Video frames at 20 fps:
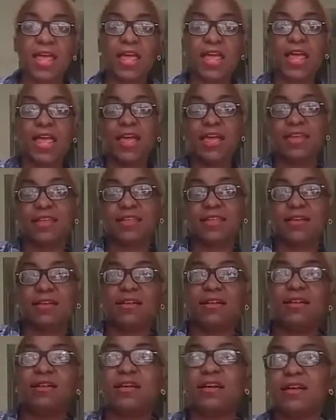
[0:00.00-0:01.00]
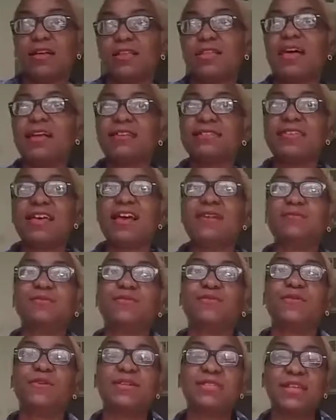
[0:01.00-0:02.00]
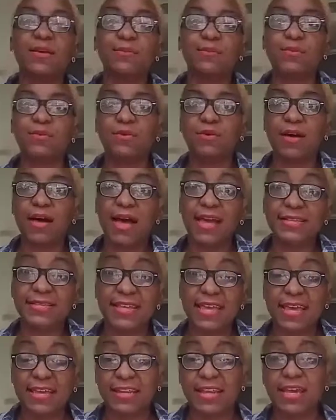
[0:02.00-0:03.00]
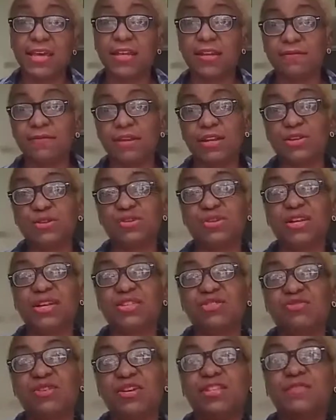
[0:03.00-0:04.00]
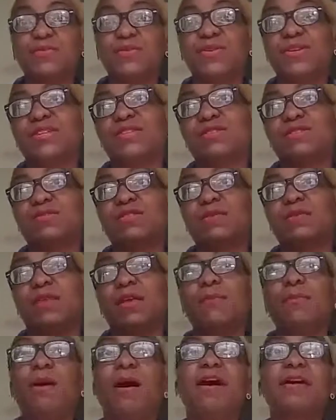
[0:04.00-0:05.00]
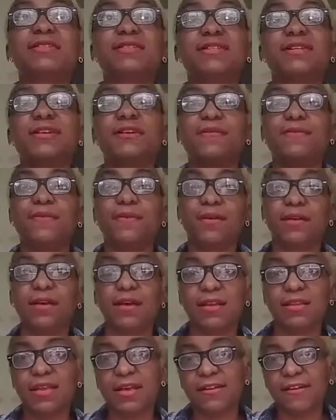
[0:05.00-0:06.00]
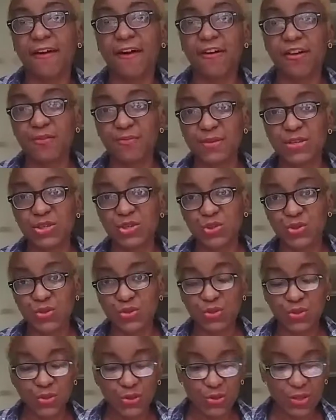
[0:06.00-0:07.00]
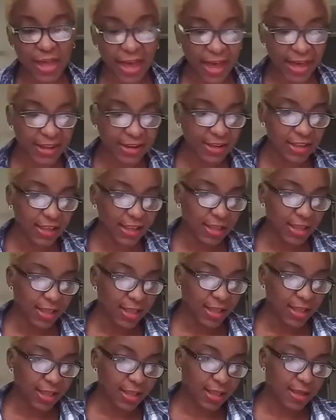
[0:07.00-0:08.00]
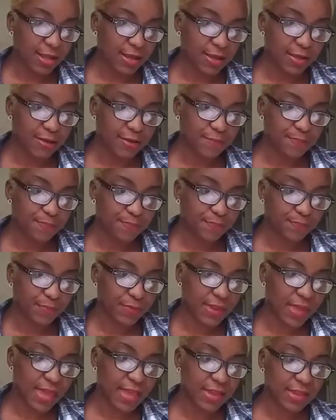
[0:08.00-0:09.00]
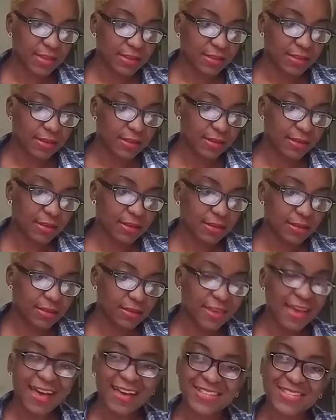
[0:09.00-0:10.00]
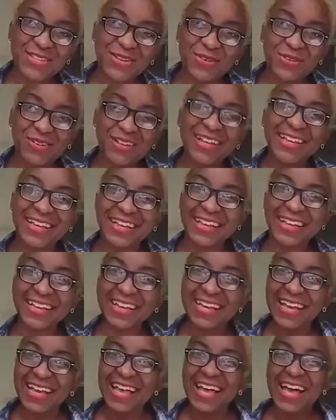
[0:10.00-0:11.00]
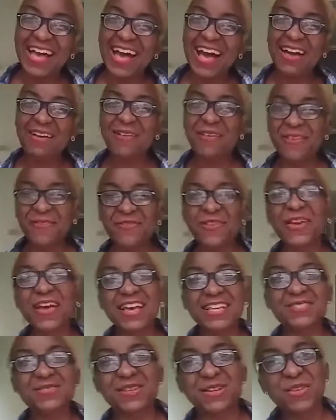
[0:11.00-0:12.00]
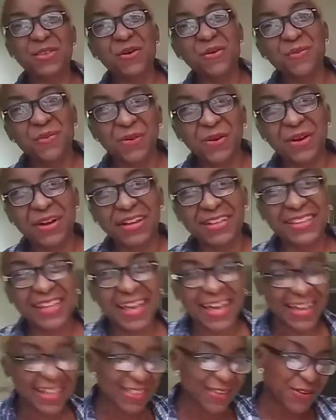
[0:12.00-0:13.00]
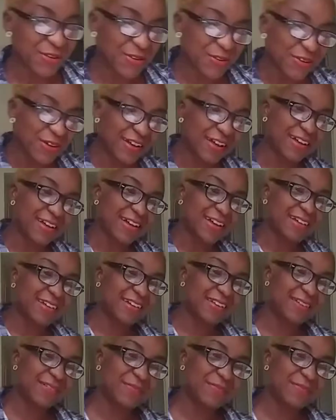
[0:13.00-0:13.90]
And a lot of times, for example, I take negative energy and transmute it into something positive. A lot of alchemists choose to do that. And yeah, so if you guys want to know more on that, though,